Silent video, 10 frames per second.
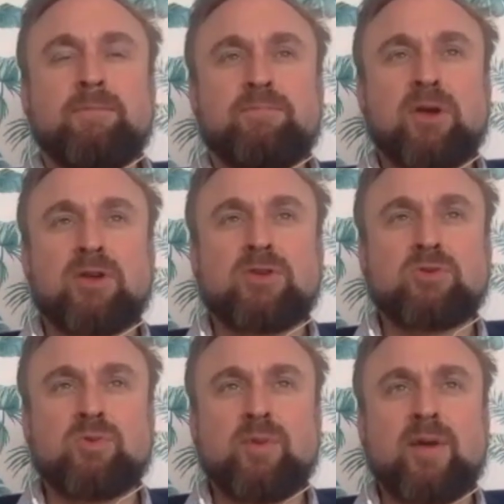Like I talked
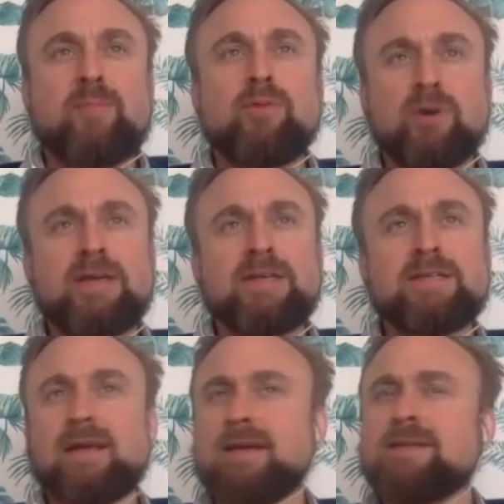to one of my employees
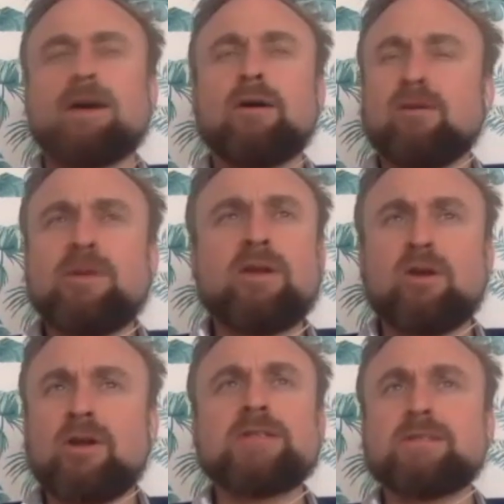today. He's like, "Oh, you've been a
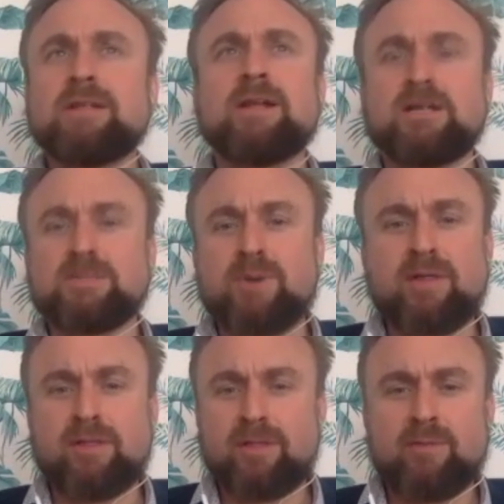lot nicer the last
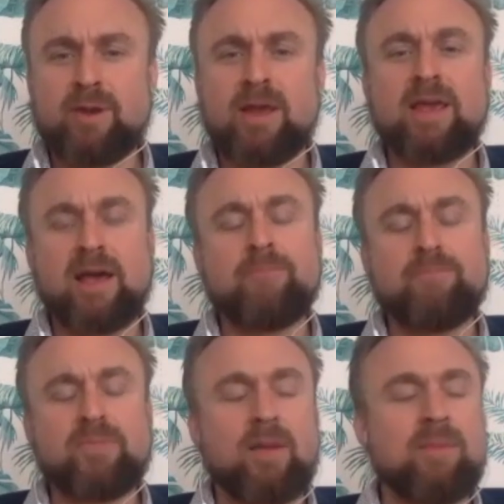month." I've been like, "Yeah,
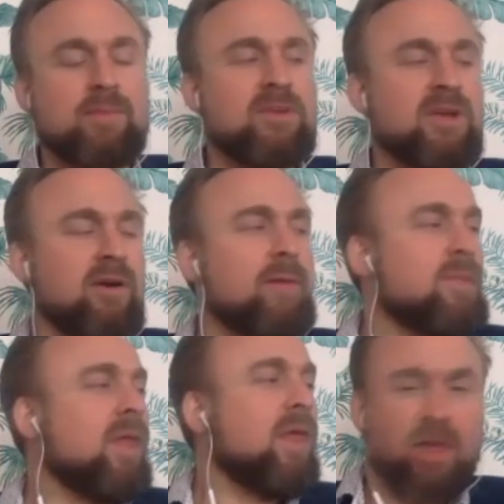I've been in Madeira,"
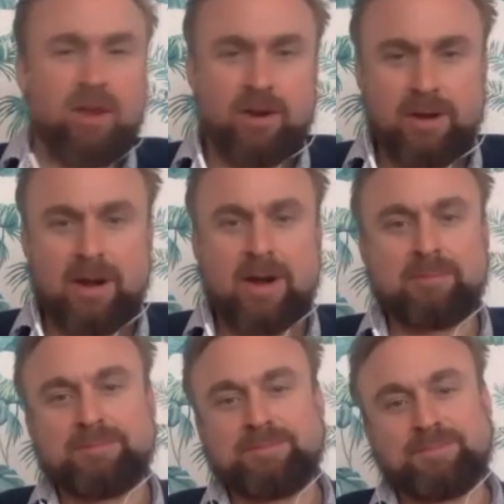you
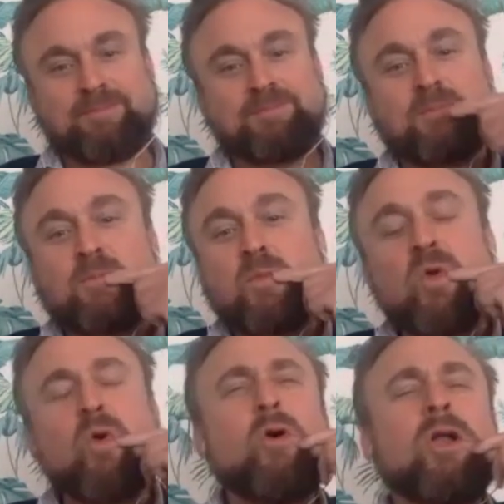know.
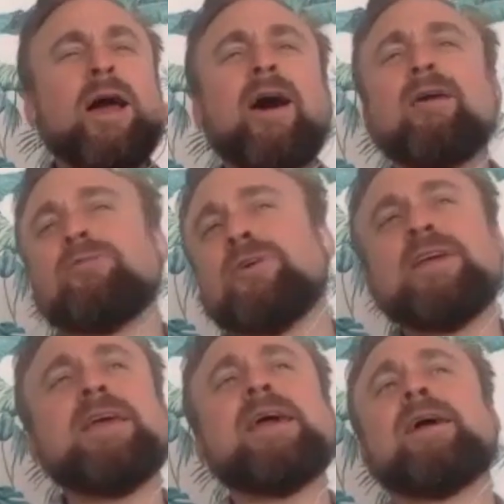Or like after a
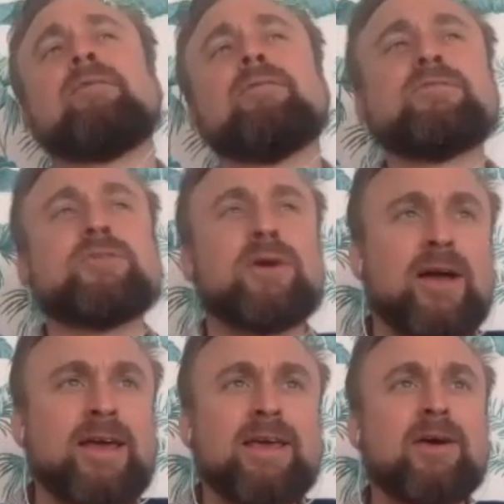year of doing
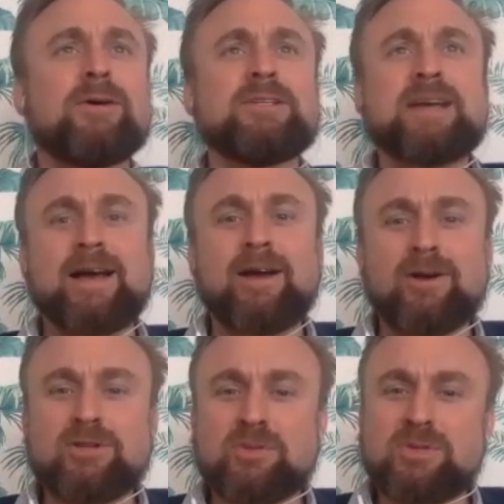Aikido or
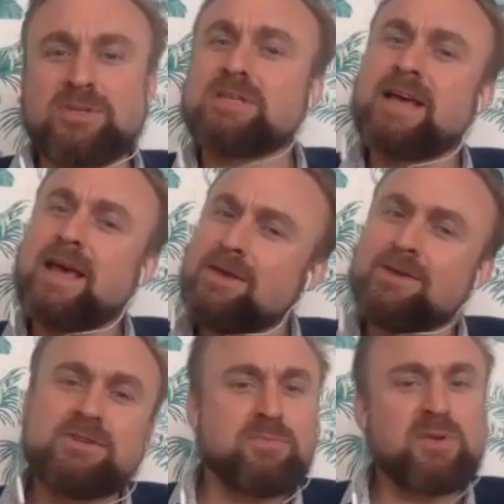Tango, someone says, "Hey, you
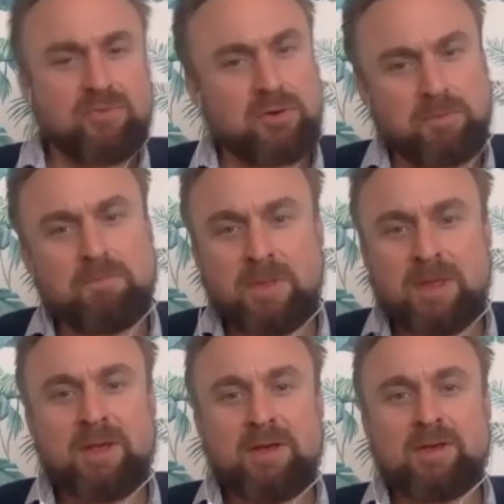seem different,"
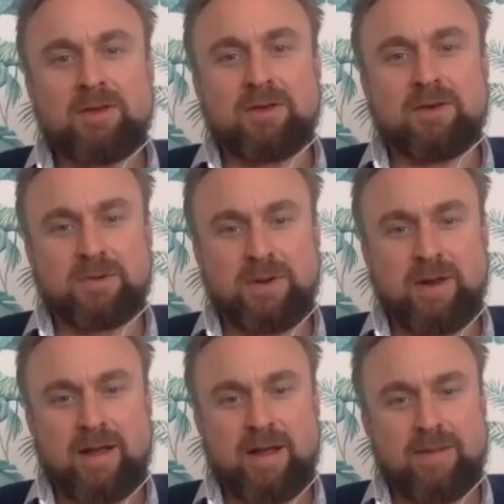you
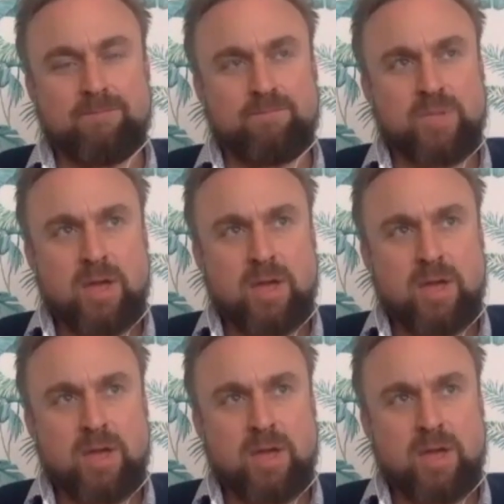know.